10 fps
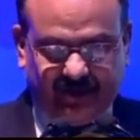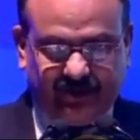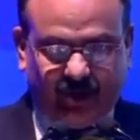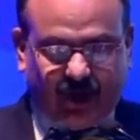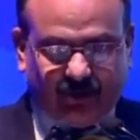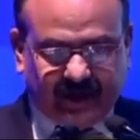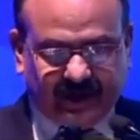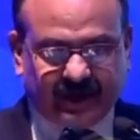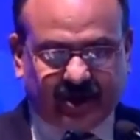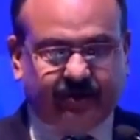We often
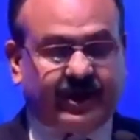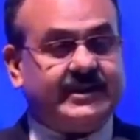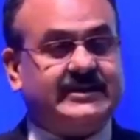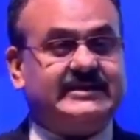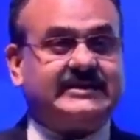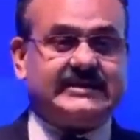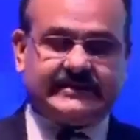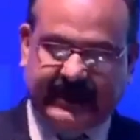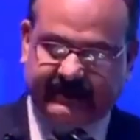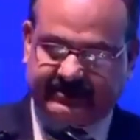hear of identity
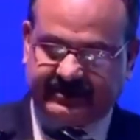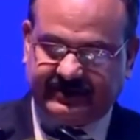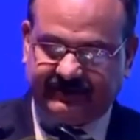theft